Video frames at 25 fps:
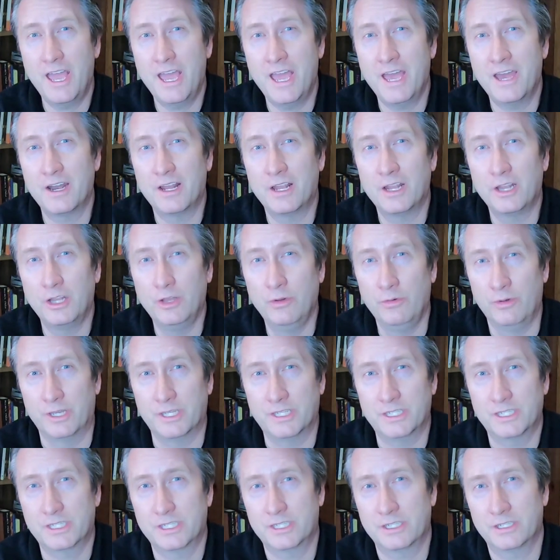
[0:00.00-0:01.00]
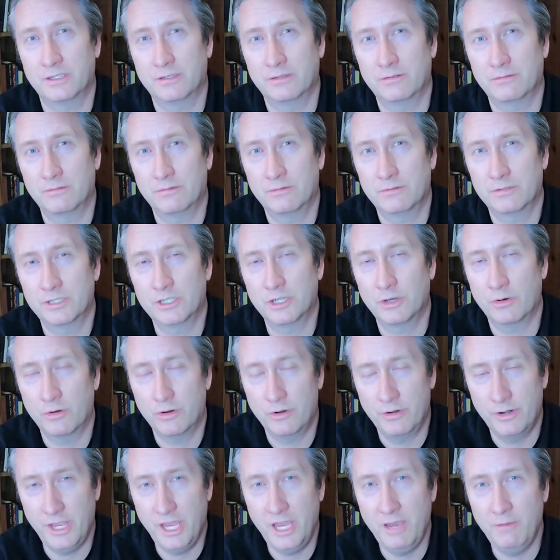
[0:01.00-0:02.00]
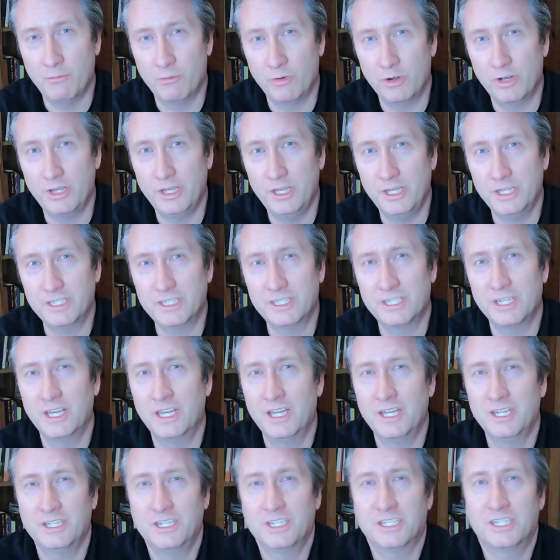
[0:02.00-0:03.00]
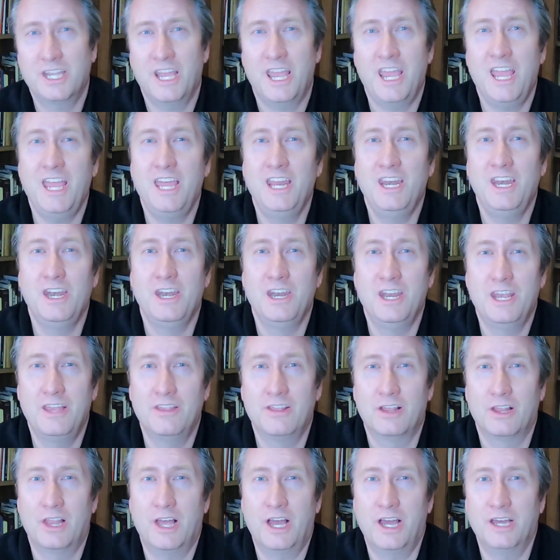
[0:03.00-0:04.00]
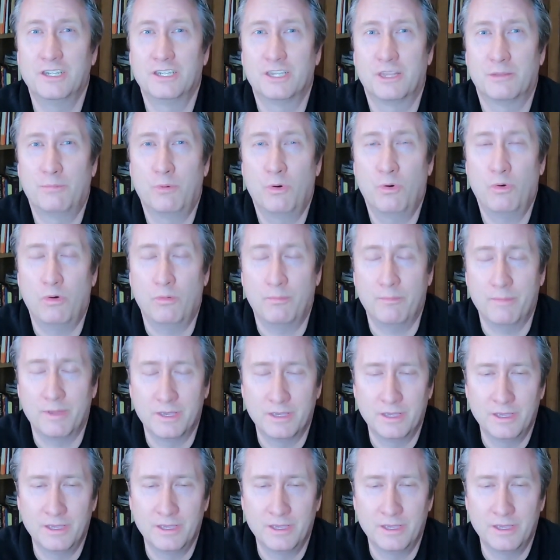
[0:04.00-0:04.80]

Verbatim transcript: Anna Lewis. So her name really is just hidden in the lines of the poem.